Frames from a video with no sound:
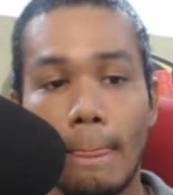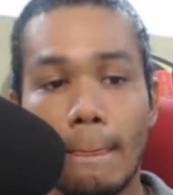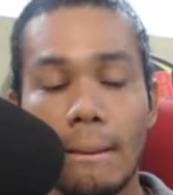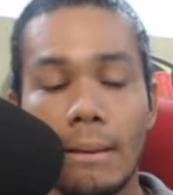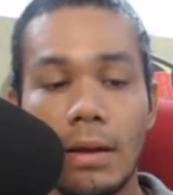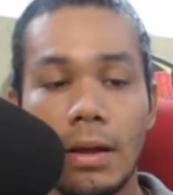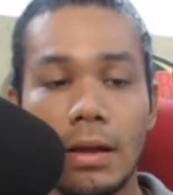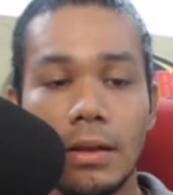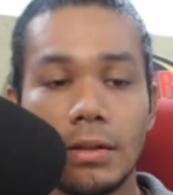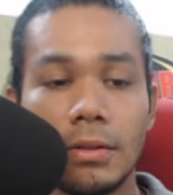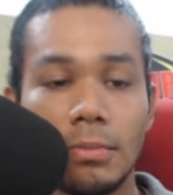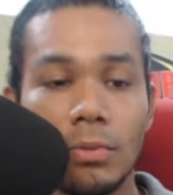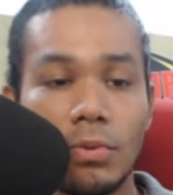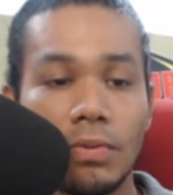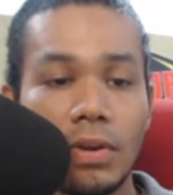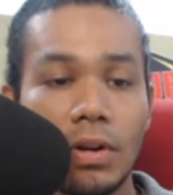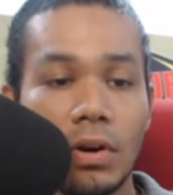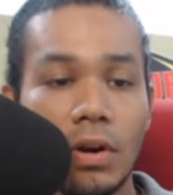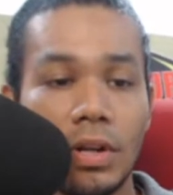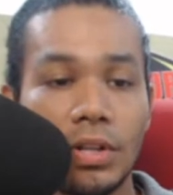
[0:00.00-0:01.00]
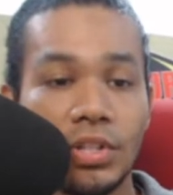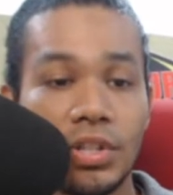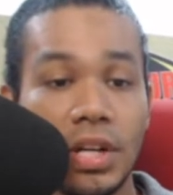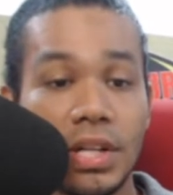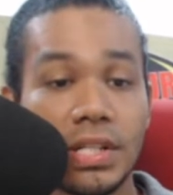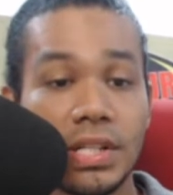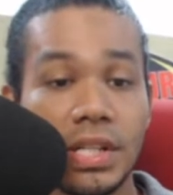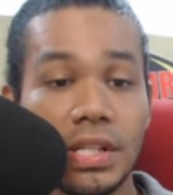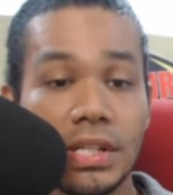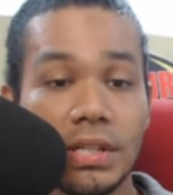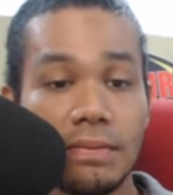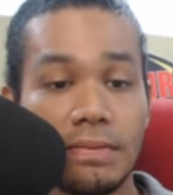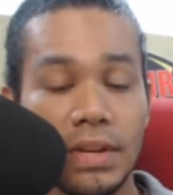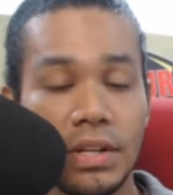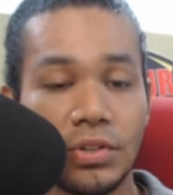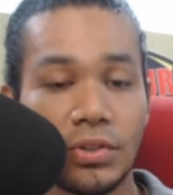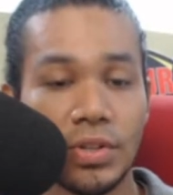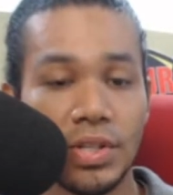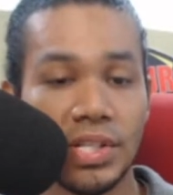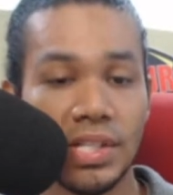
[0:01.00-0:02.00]
And moving on, Justice
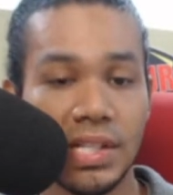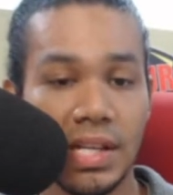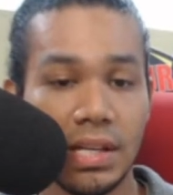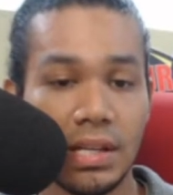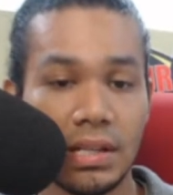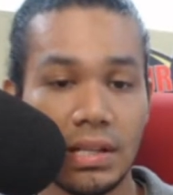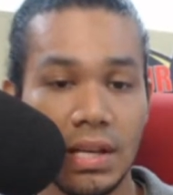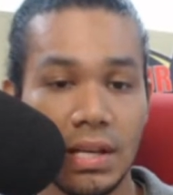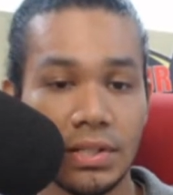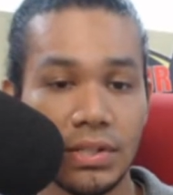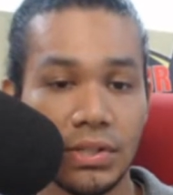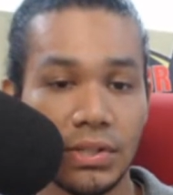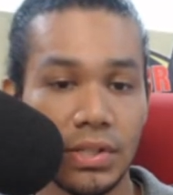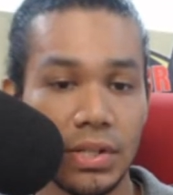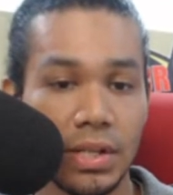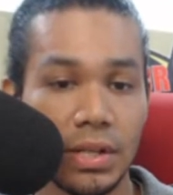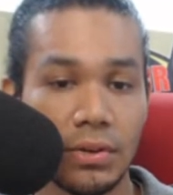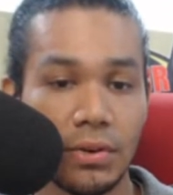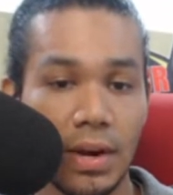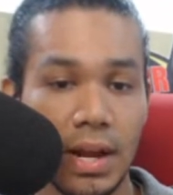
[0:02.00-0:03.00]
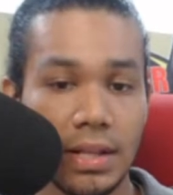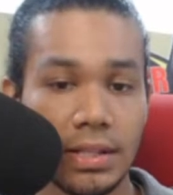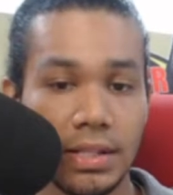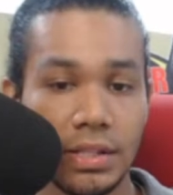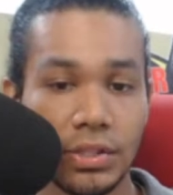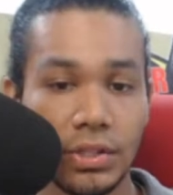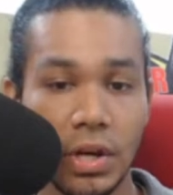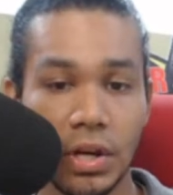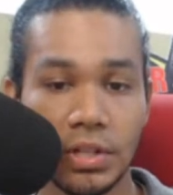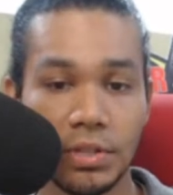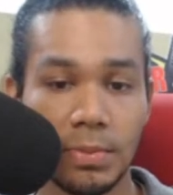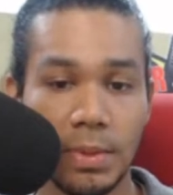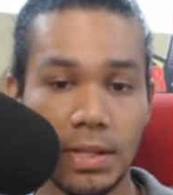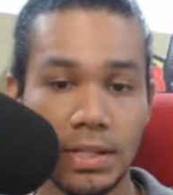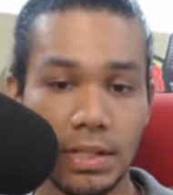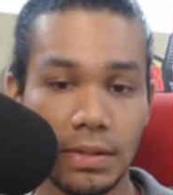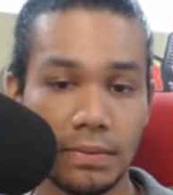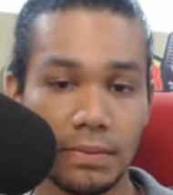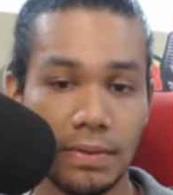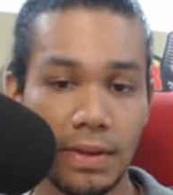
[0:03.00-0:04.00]
Navindra Singh yesterday granted
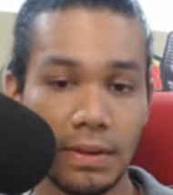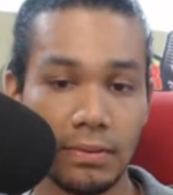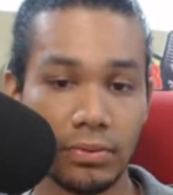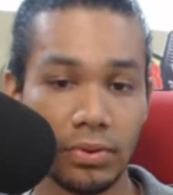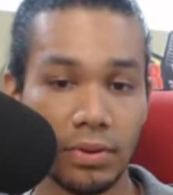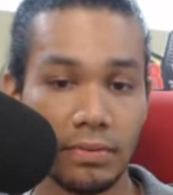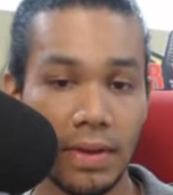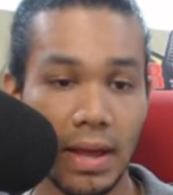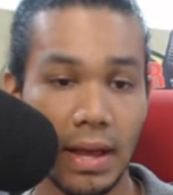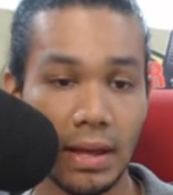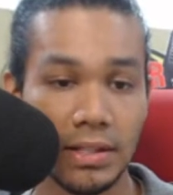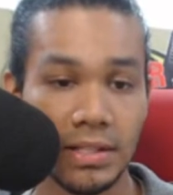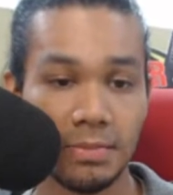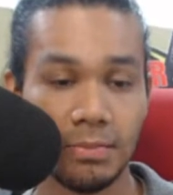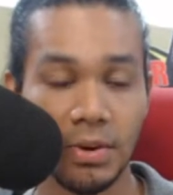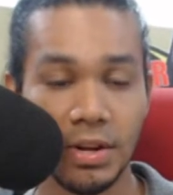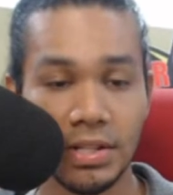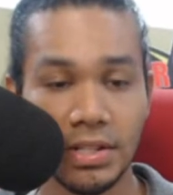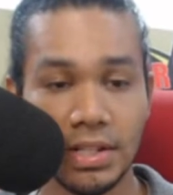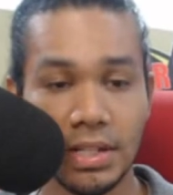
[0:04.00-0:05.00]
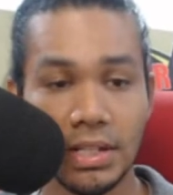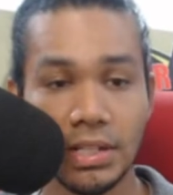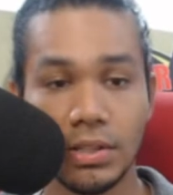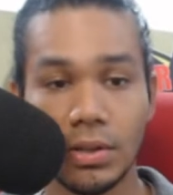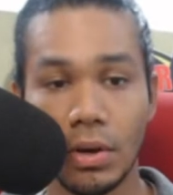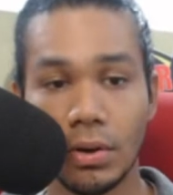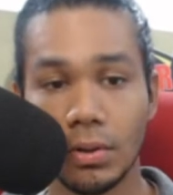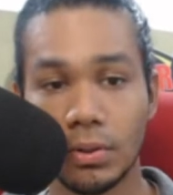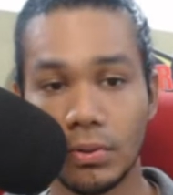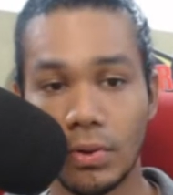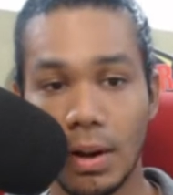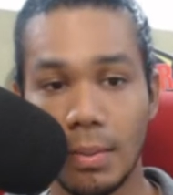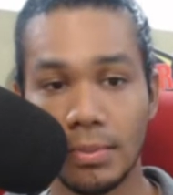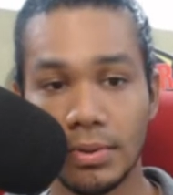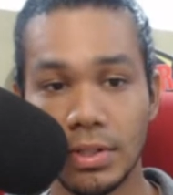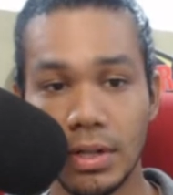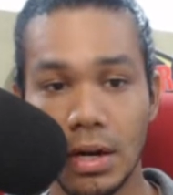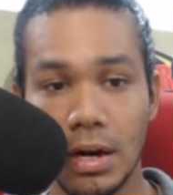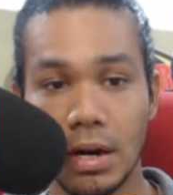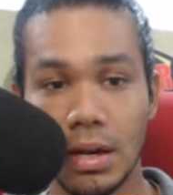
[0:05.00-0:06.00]
judgment in favor of ex-President Donald
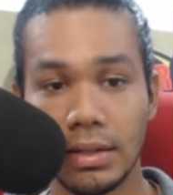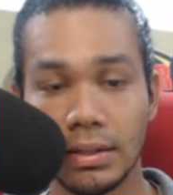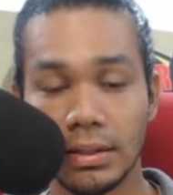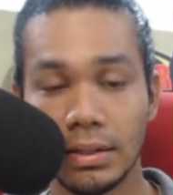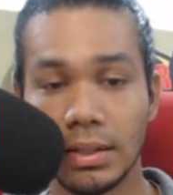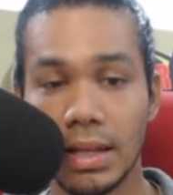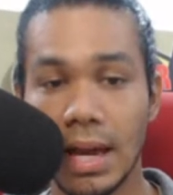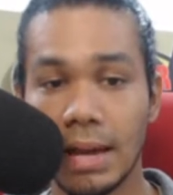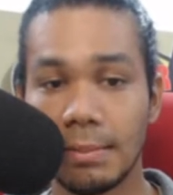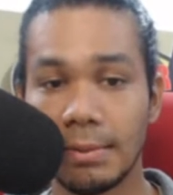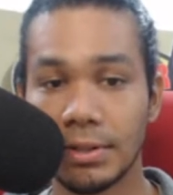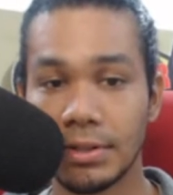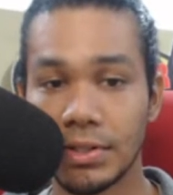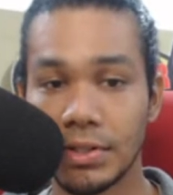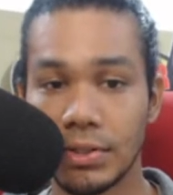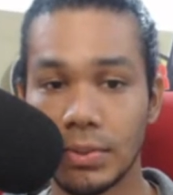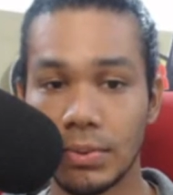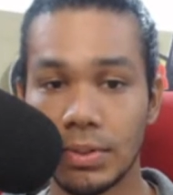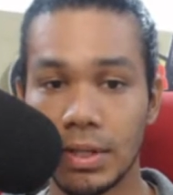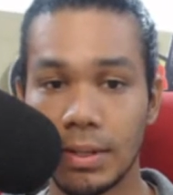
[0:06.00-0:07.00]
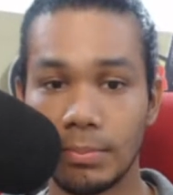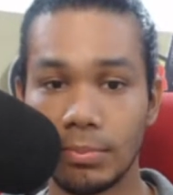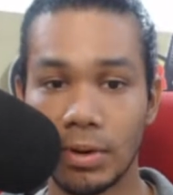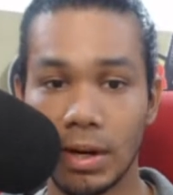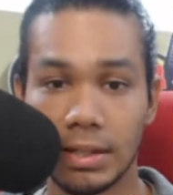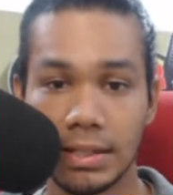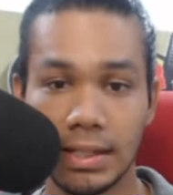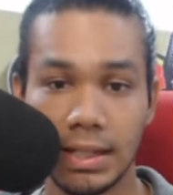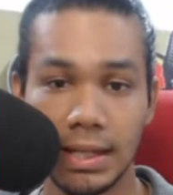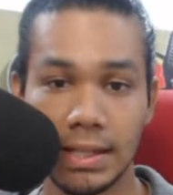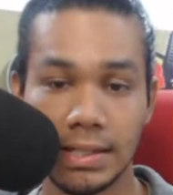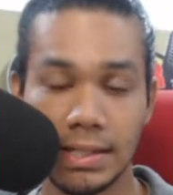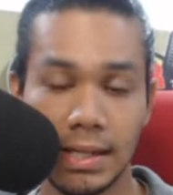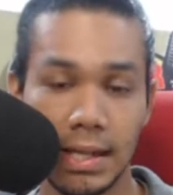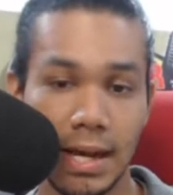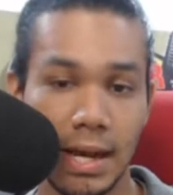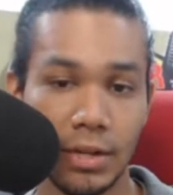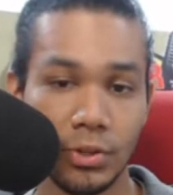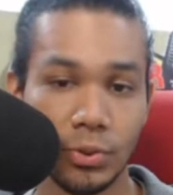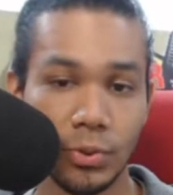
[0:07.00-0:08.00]
Ramotar in the libel suit he brought against
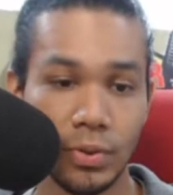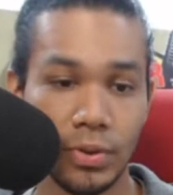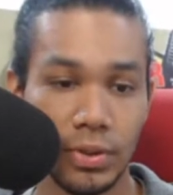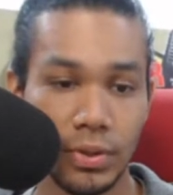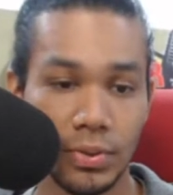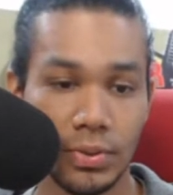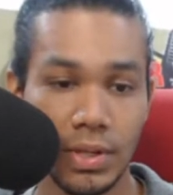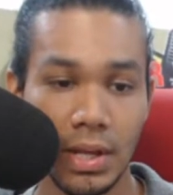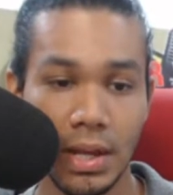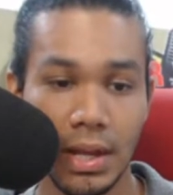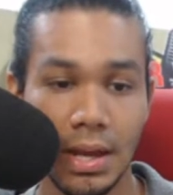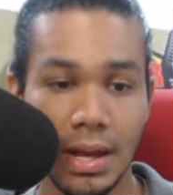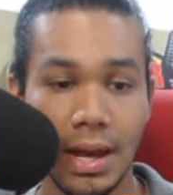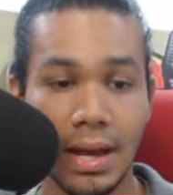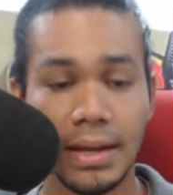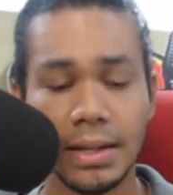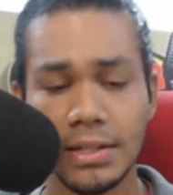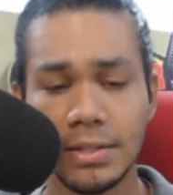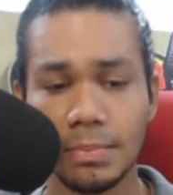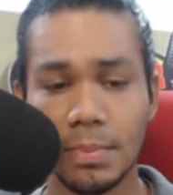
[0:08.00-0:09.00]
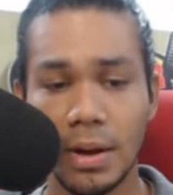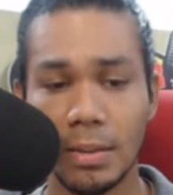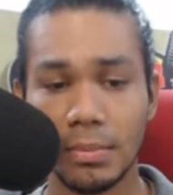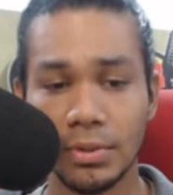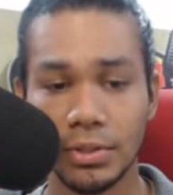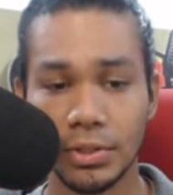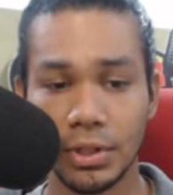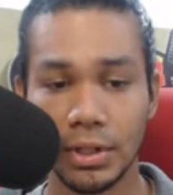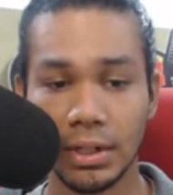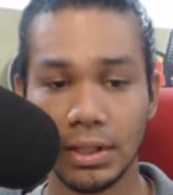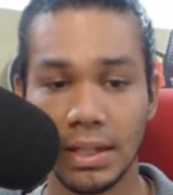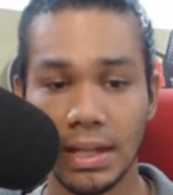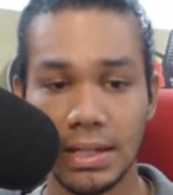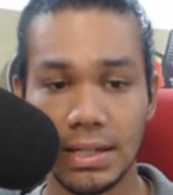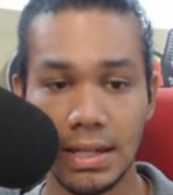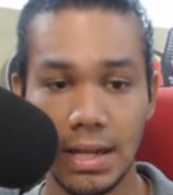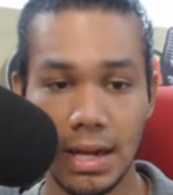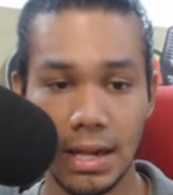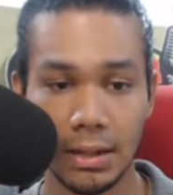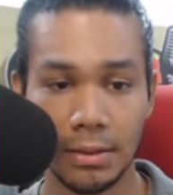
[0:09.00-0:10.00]
Kaieteur News and its publisher
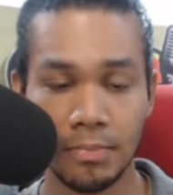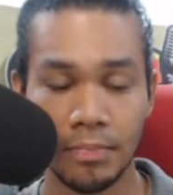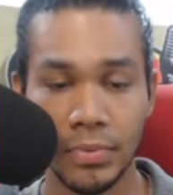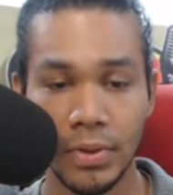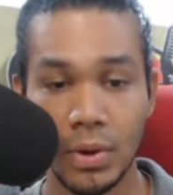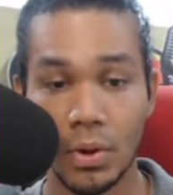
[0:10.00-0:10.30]
Glenn Lal